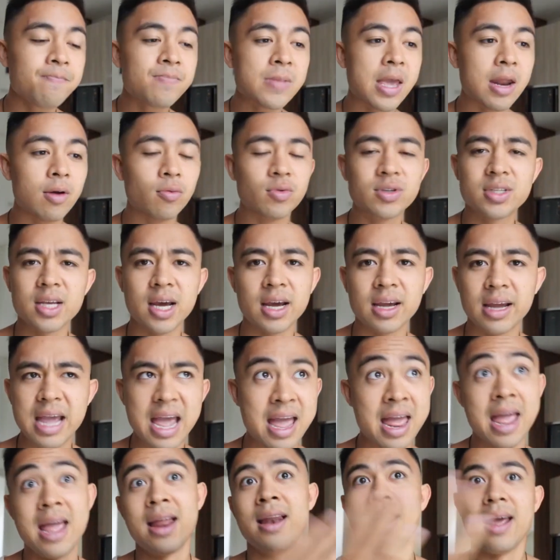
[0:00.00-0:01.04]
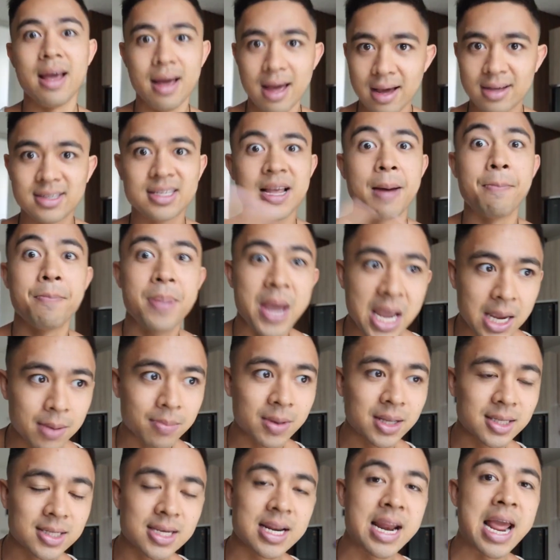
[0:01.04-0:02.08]
And it was like, and accept
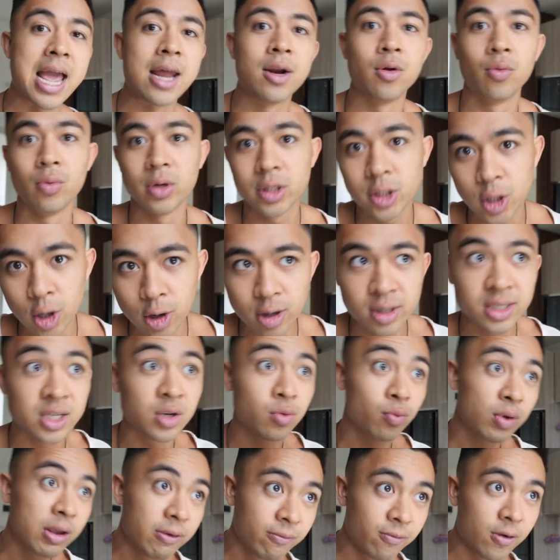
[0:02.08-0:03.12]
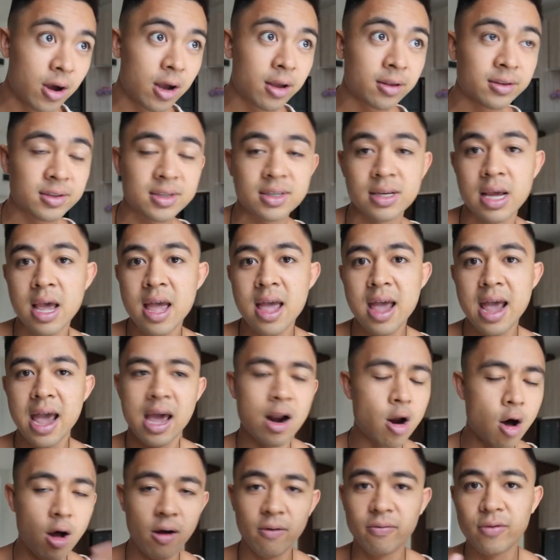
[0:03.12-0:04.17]
payments and handle returns and refunds
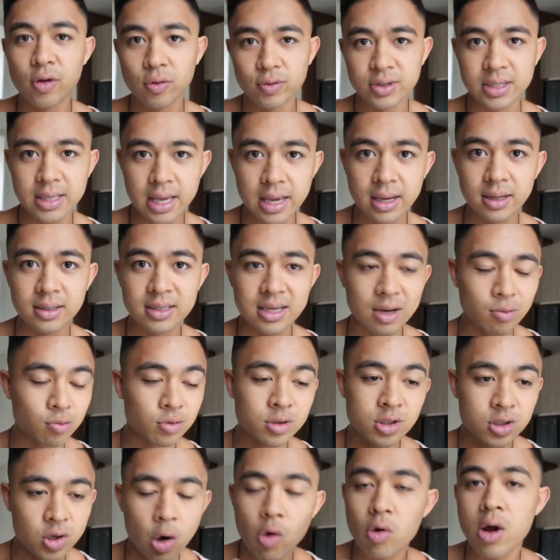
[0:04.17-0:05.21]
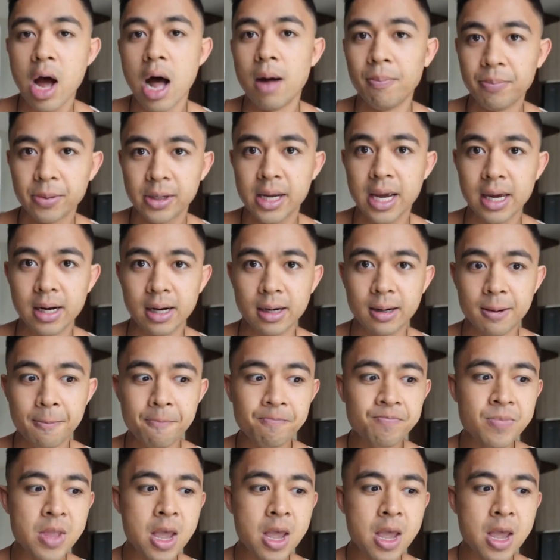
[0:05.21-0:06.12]
and all of those things. And it was so complicated.